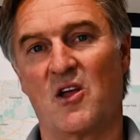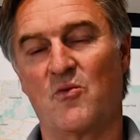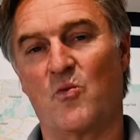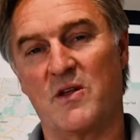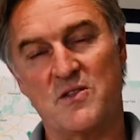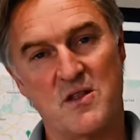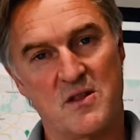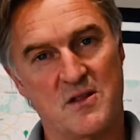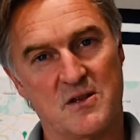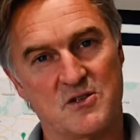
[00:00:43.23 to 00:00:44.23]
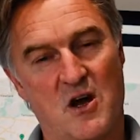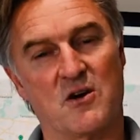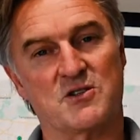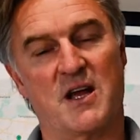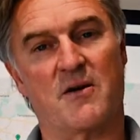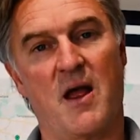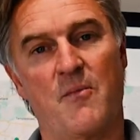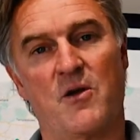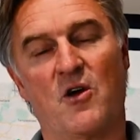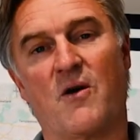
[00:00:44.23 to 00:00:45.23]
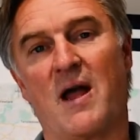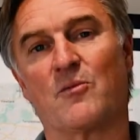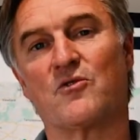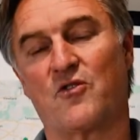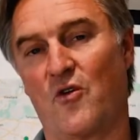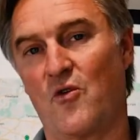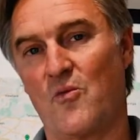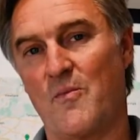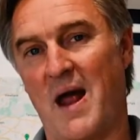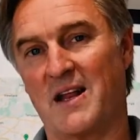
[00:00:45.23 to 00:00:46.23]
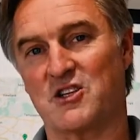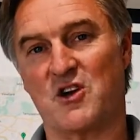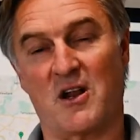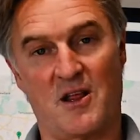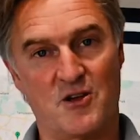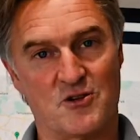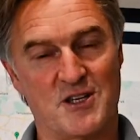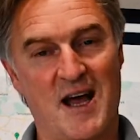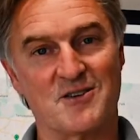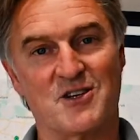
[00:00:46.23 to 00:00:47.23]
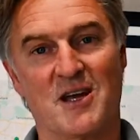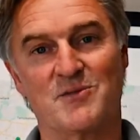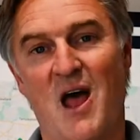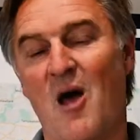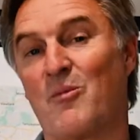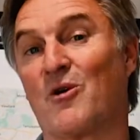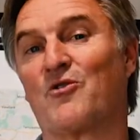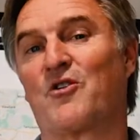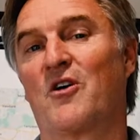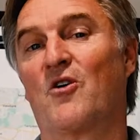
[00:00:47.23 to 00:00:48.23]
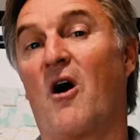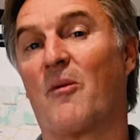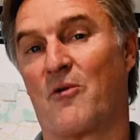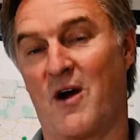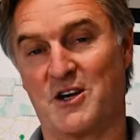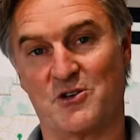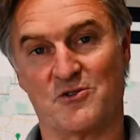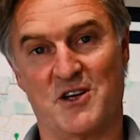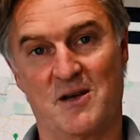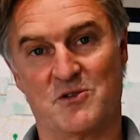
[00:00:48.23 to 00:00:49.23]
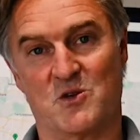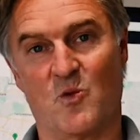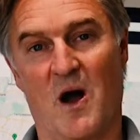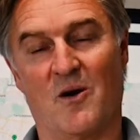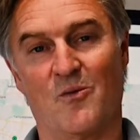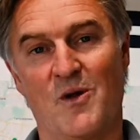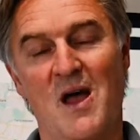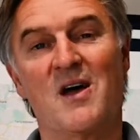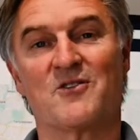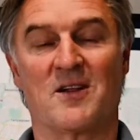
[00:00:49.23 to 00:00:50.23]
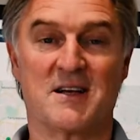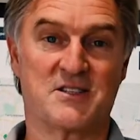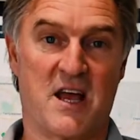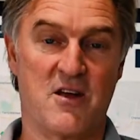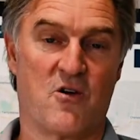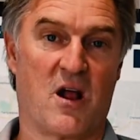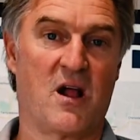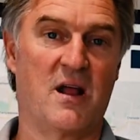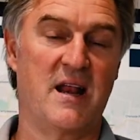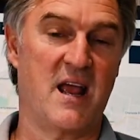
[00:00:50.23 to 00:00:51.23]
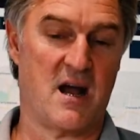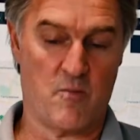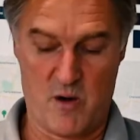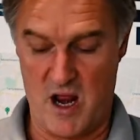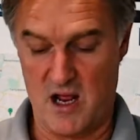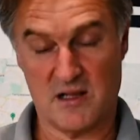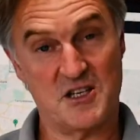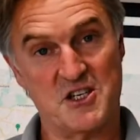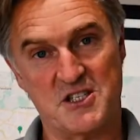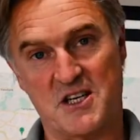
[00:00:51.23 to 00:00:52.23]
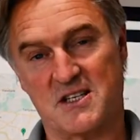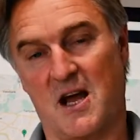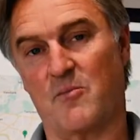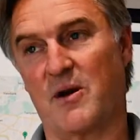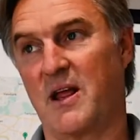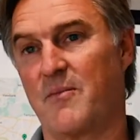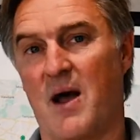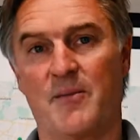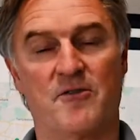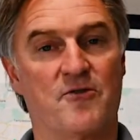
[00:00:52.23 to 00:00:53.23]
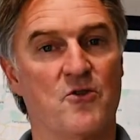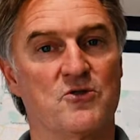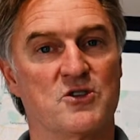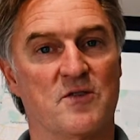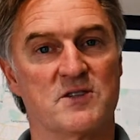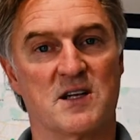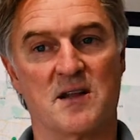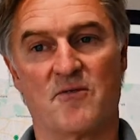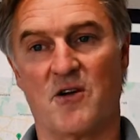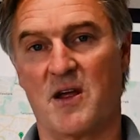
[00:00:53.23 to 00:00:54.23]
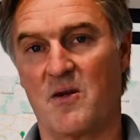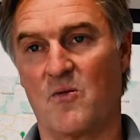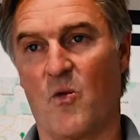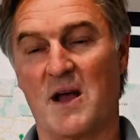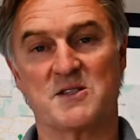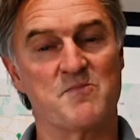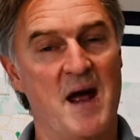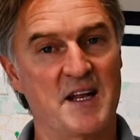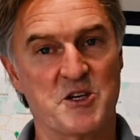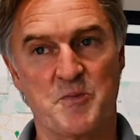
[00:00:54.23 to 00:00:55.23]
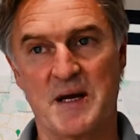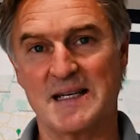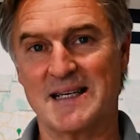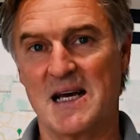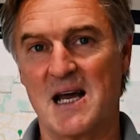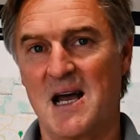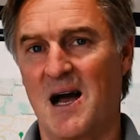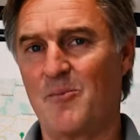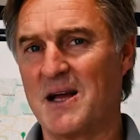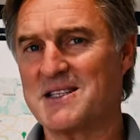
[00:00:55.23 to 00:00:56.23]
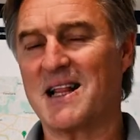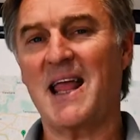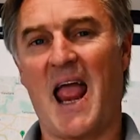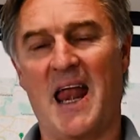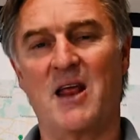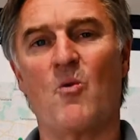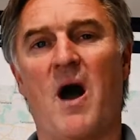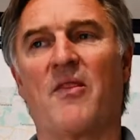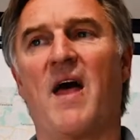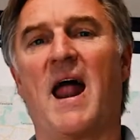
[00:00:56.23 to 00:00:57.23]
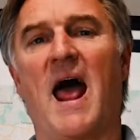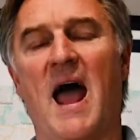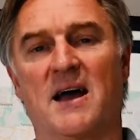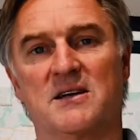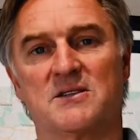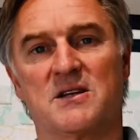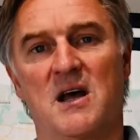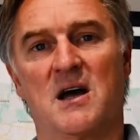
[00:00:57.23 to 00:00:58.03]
With Zoho CRM, you're able to manage not only your sales teams, but also your operational teams as well. So let's say you're a cleaning company, a logistics company, maybe food service delivery, waste management, basically anyone that has